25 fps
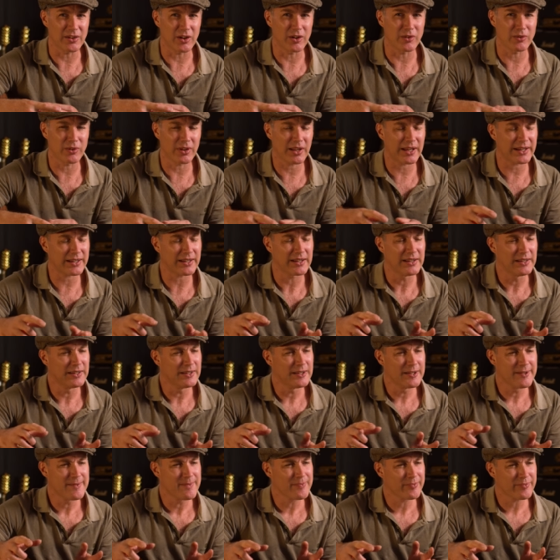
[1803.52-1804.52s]
know, like
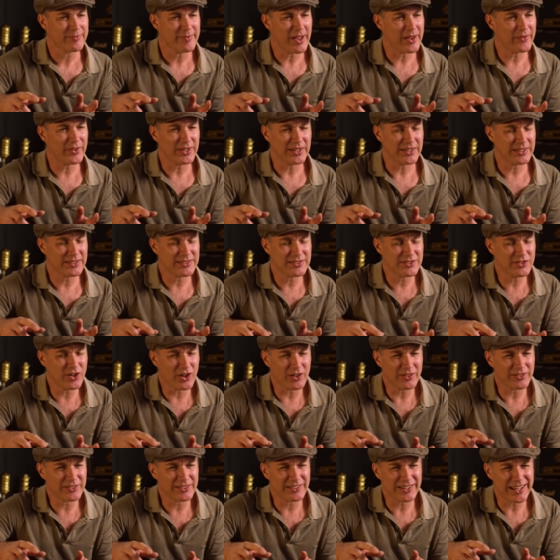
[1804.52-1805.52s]
maybe it's
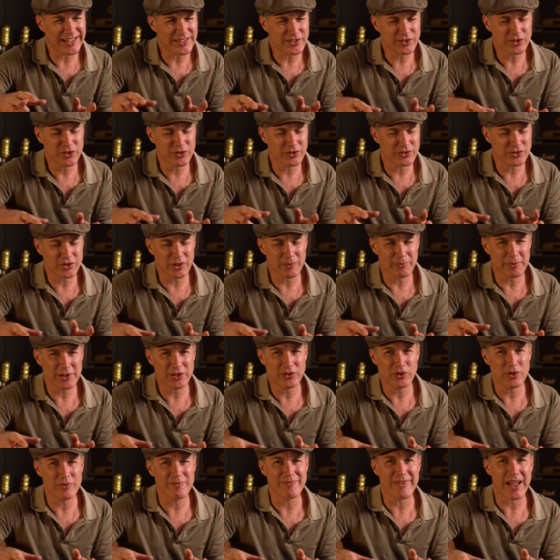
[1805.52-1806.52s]
not like too it shouldn't be
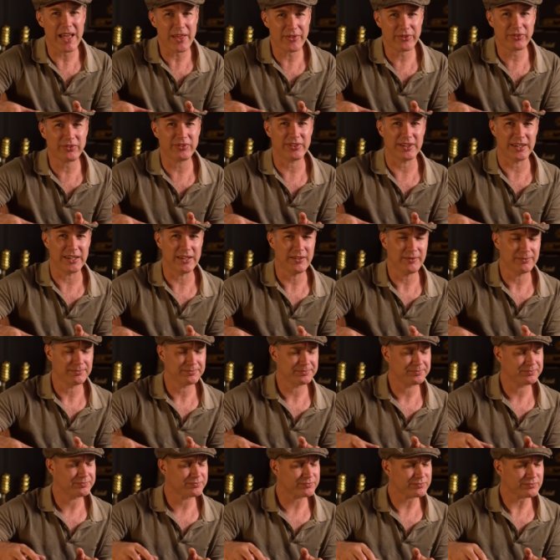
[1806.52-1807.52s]
too mathsy,
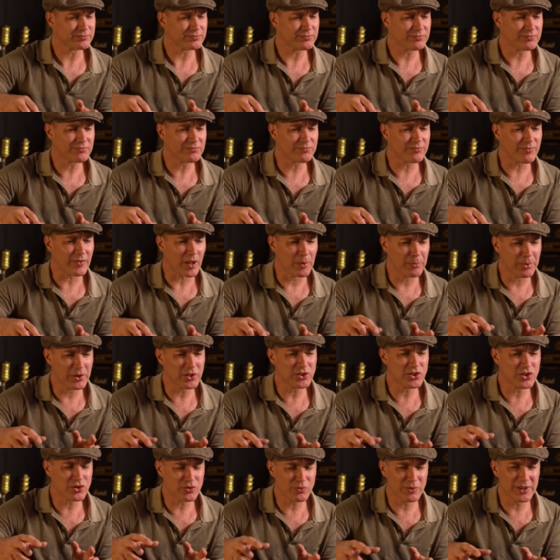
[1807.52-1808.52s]
but
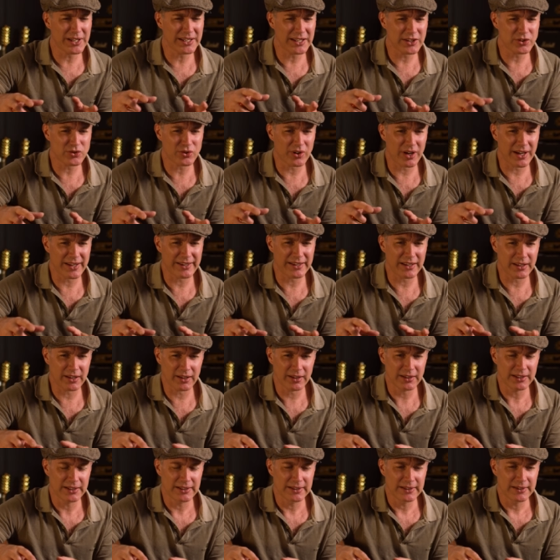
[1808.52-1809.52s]
just really trying
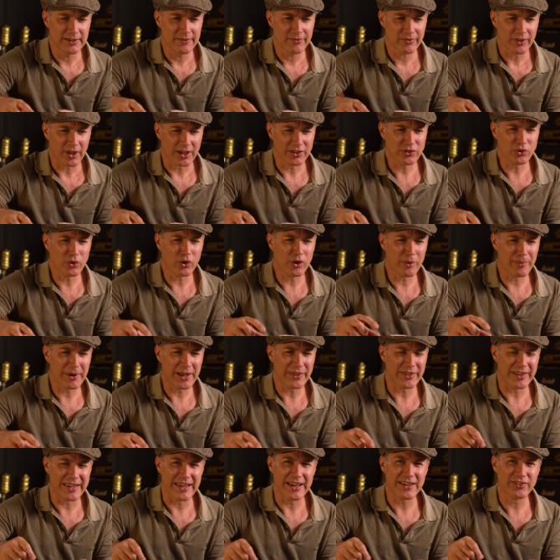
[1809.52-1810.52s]
to I talk
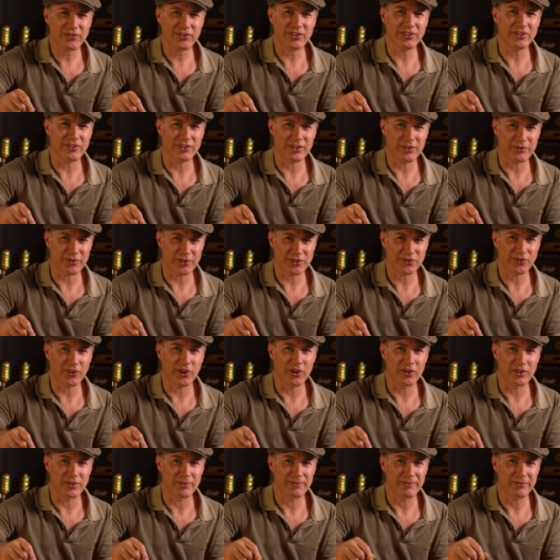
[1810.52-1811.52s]
about the essence of a
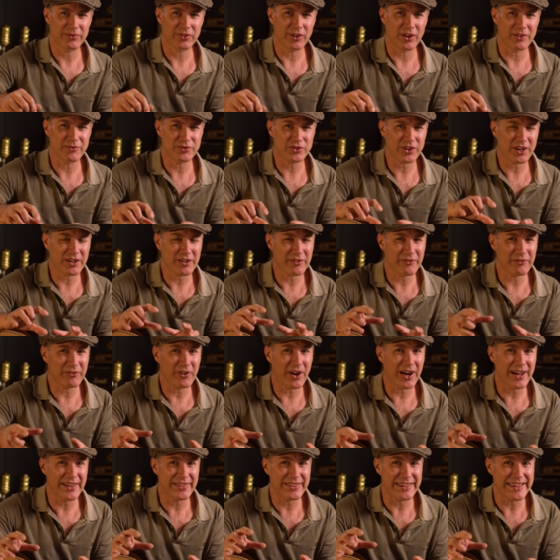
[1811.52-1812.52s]
song. So I'm trying to
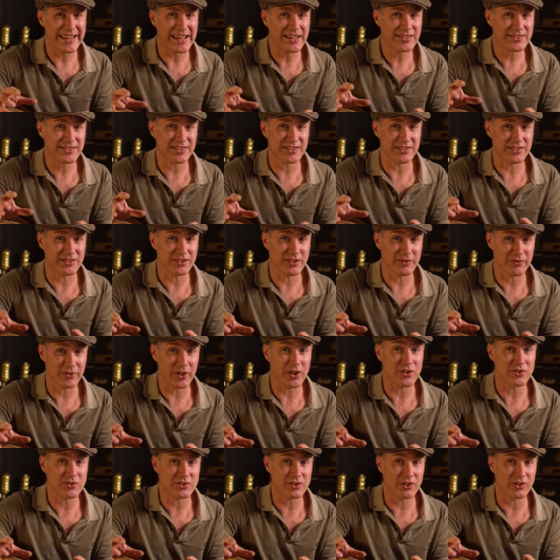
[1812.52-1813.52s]
find the essence of
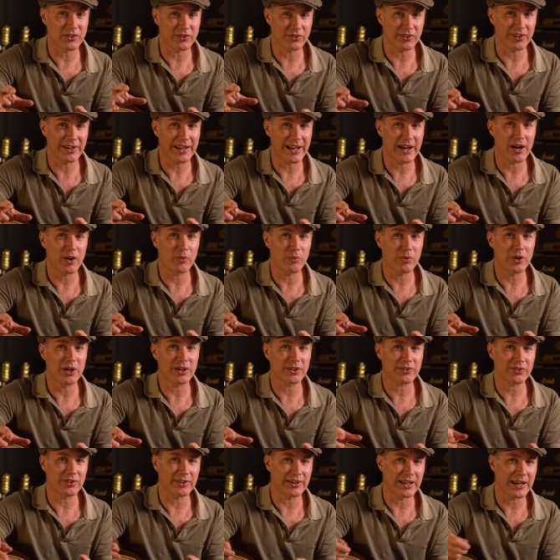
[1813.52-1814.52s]
those songs and how it
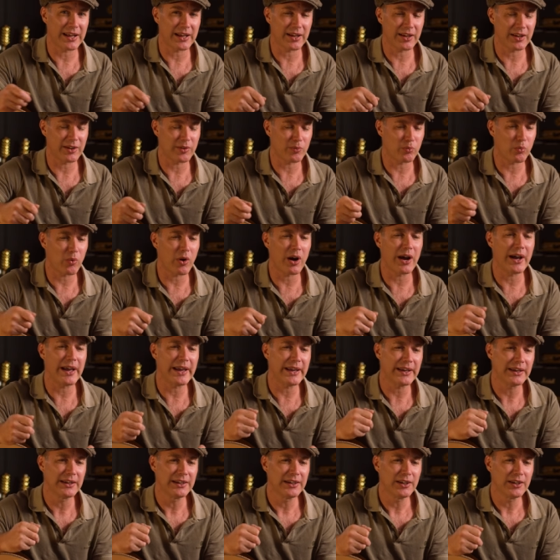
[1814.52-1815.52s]
works and how, and why